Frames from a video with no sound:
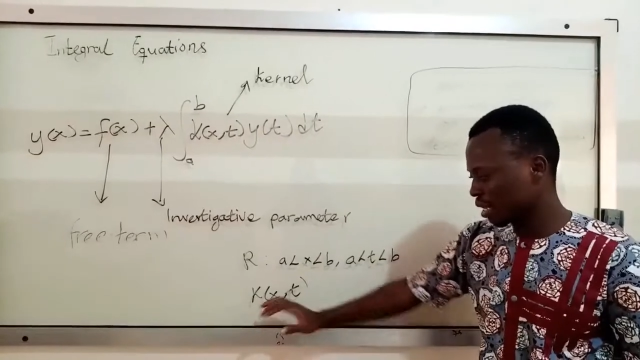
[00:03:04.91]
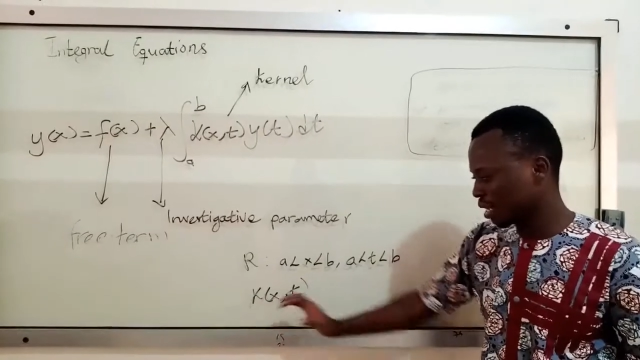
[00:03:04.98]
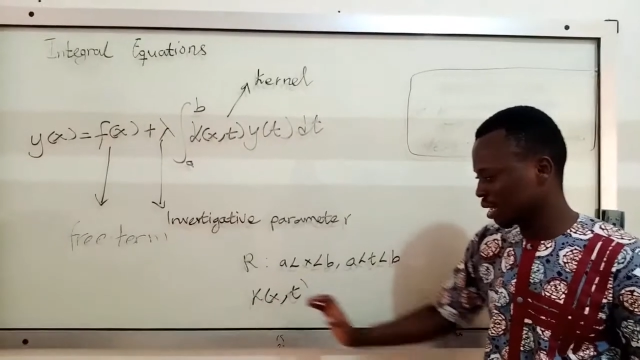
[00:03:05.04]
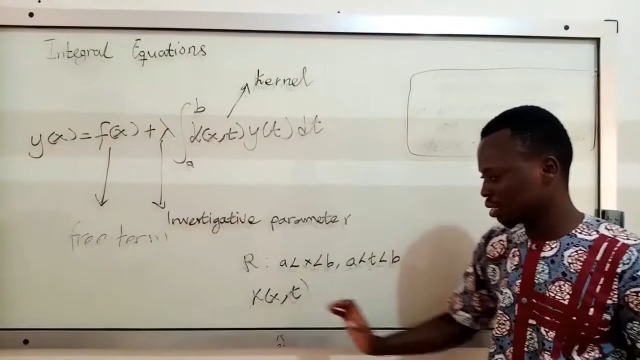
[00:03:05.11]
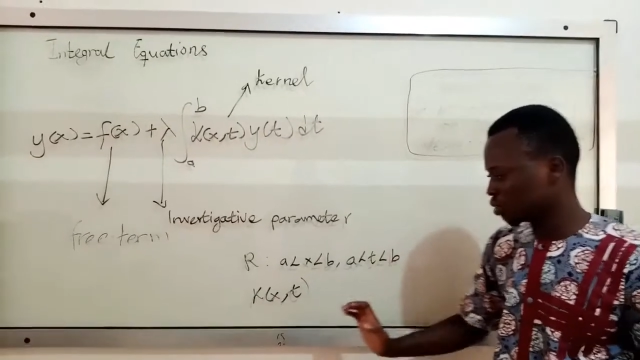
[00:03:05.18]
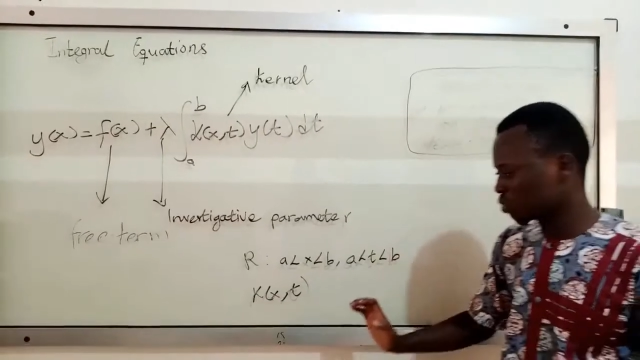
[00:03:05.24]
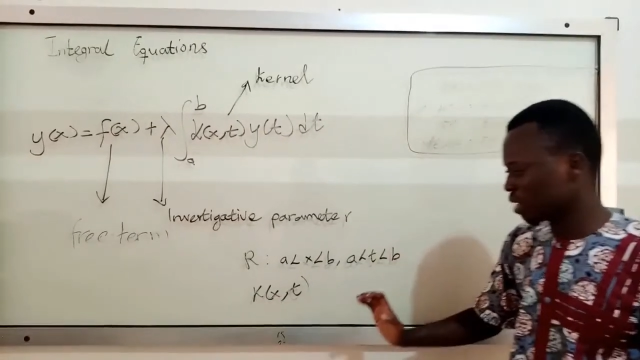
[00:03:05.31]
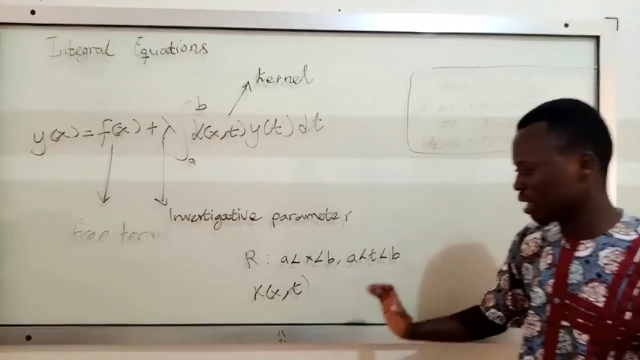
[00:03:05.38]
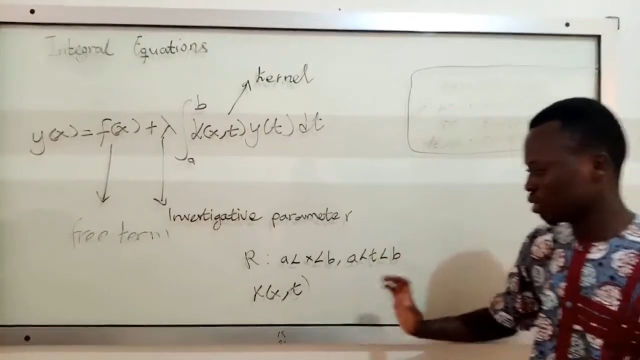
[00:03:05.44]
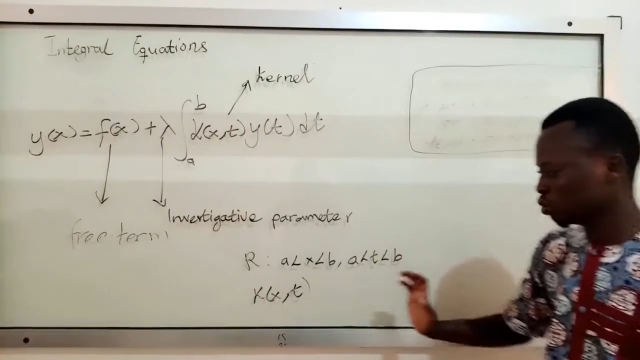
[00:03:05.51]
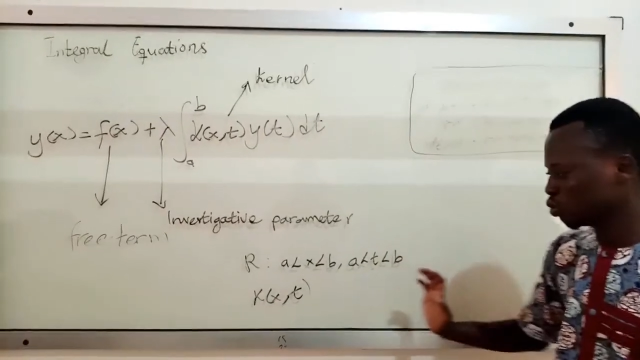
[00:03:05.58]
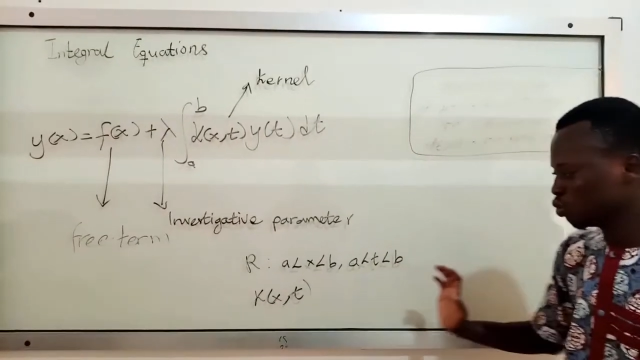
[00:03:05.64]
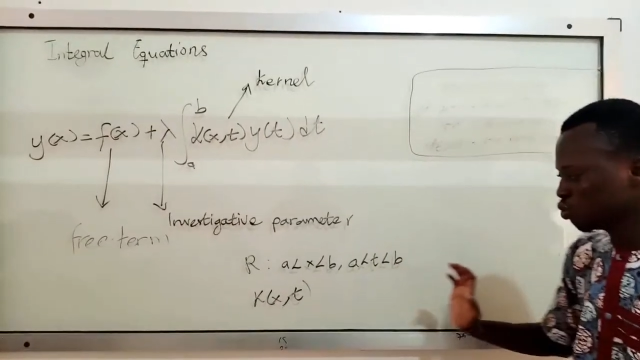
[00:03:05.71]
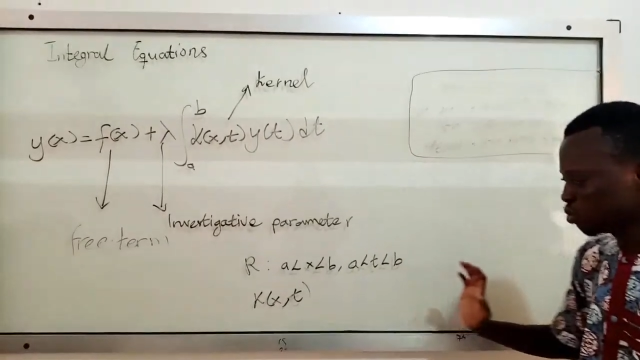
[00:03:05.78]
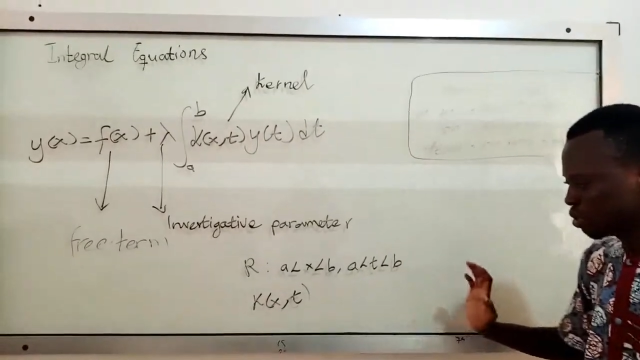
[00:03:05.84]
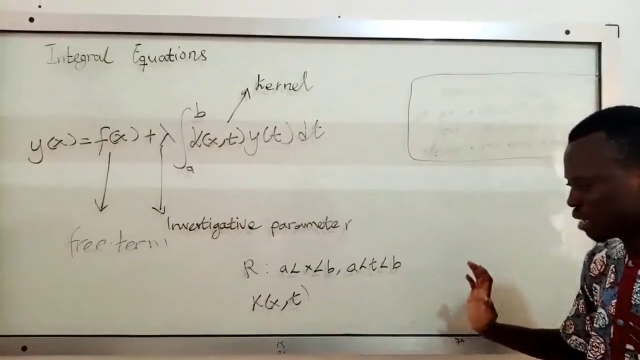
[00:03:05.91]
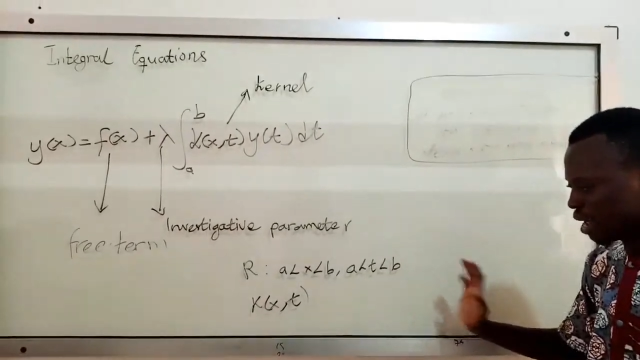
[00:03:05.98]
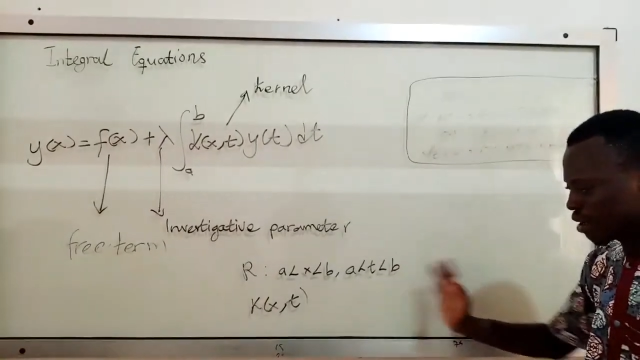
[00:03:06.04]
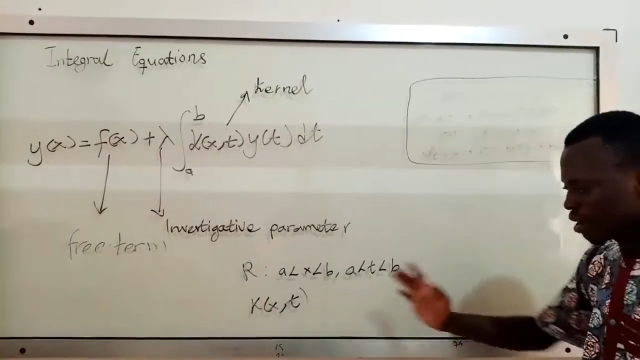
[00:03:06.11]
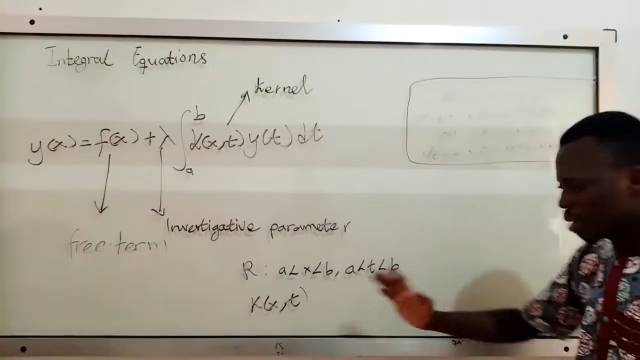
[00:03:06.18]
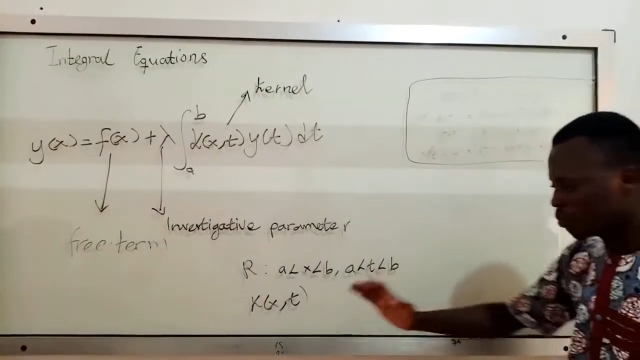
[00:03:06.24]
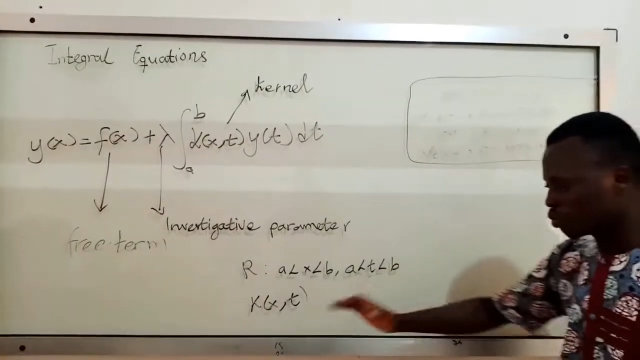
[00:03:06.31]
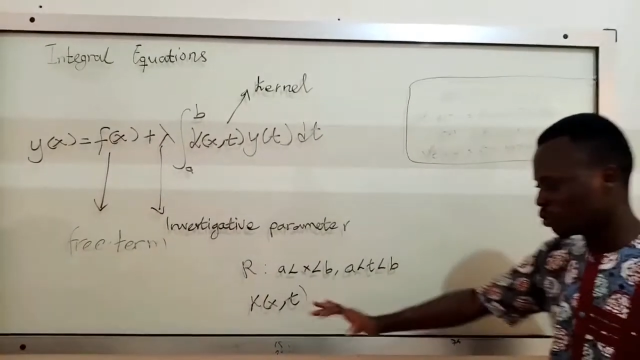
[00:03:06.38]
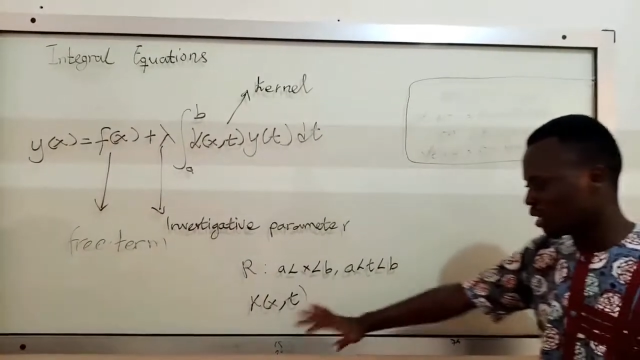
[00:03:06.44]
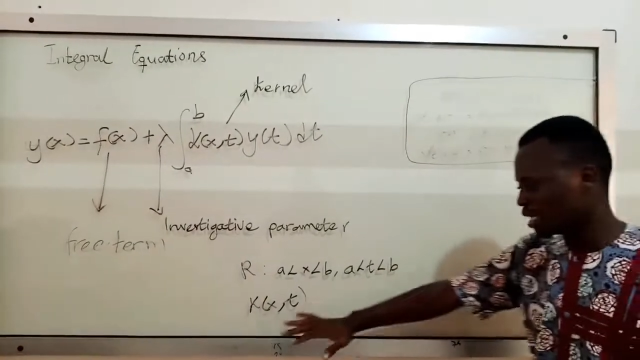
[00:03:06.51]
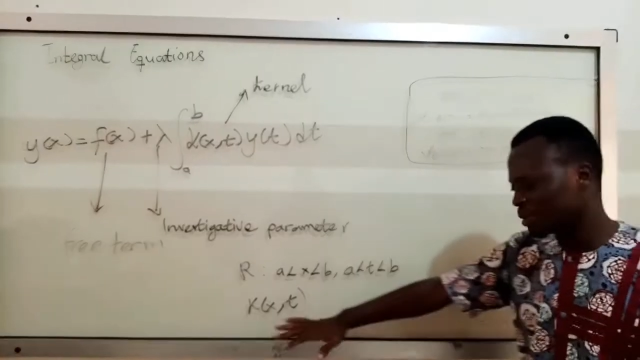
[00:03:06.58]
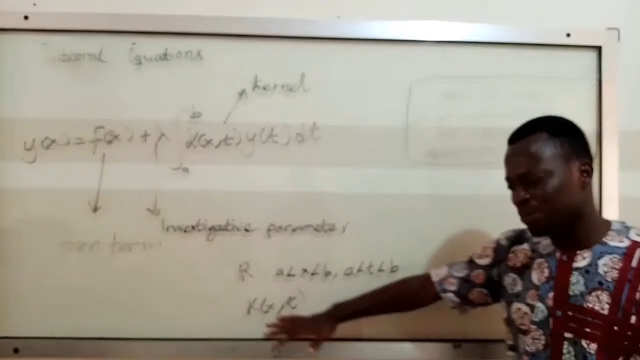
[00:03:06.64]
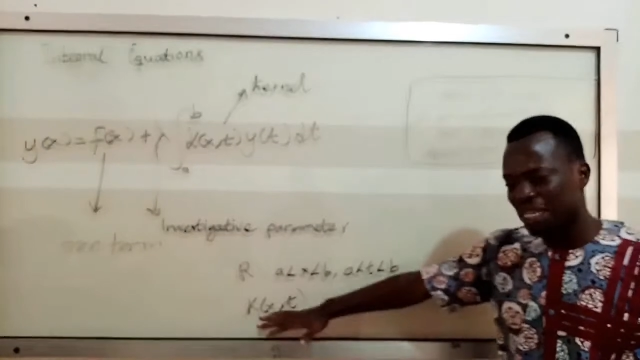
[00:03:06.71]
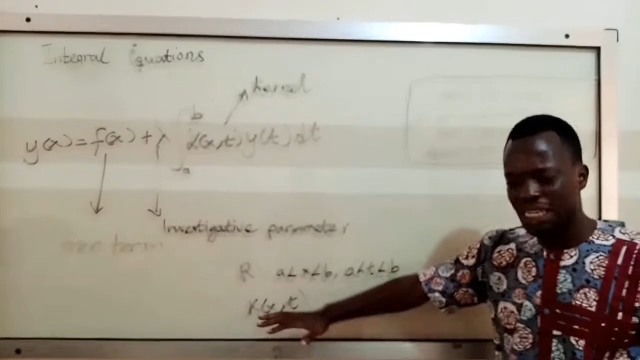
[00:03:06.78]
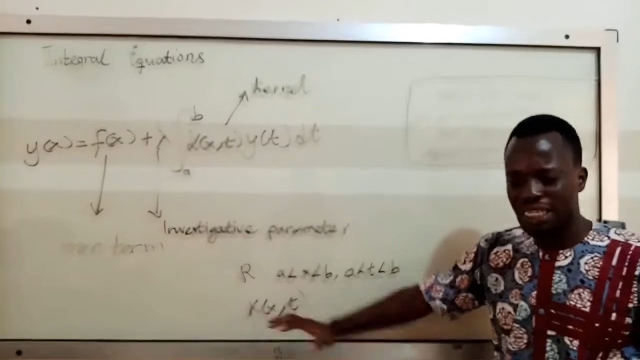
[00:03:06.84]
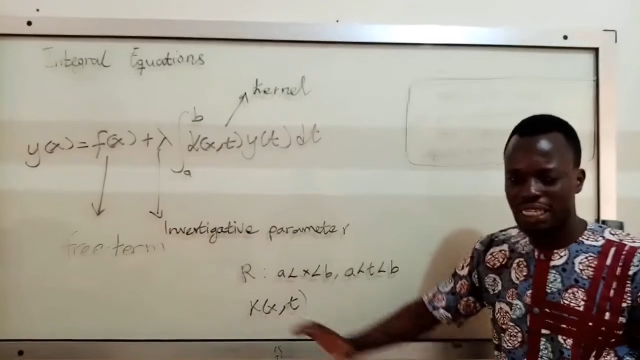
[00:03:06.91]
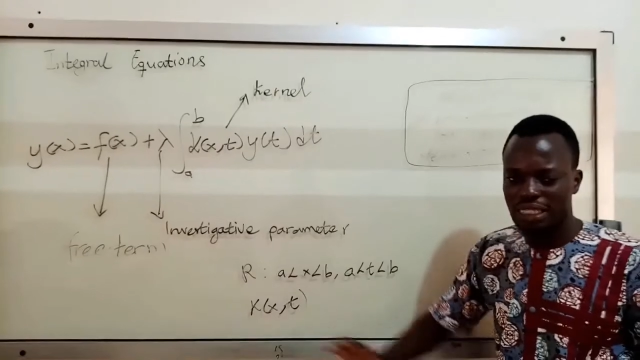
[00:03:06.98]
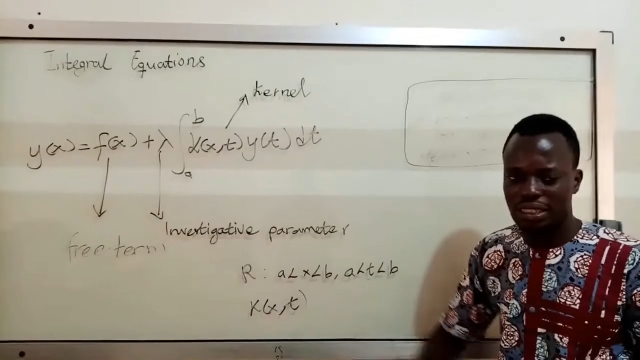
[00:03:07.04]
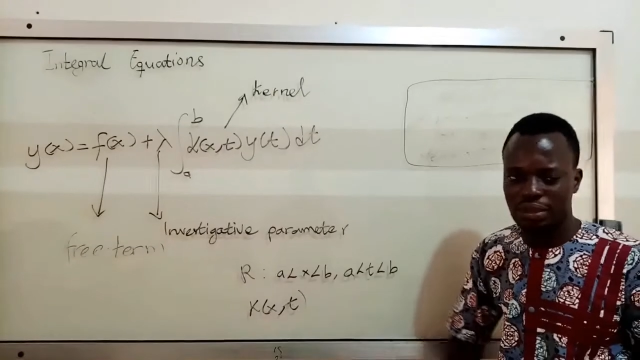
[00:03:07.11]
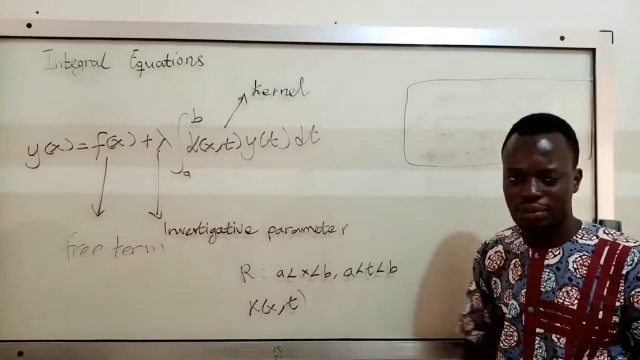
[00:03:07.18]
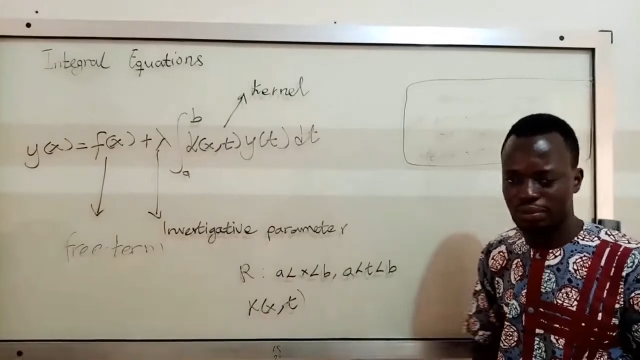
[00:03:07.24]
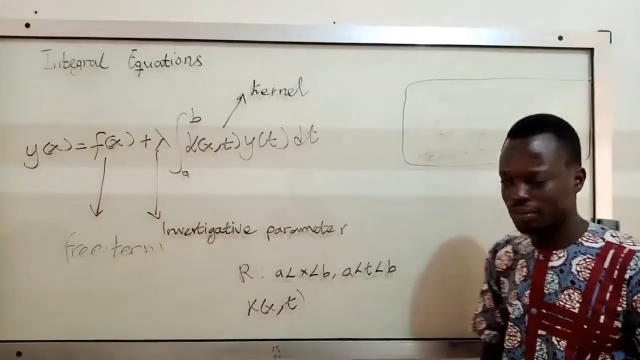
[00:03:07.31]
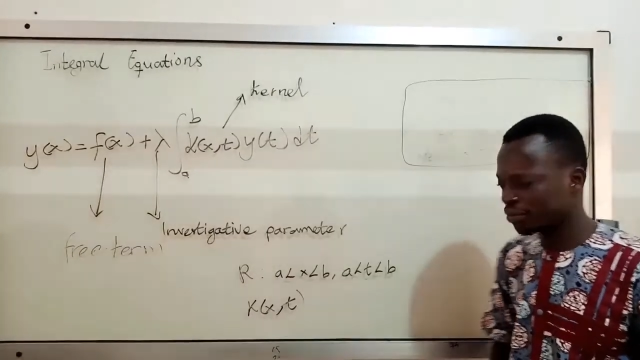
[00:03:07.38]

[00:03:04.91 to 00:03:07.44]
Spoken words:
let's try to use diagram to explain this.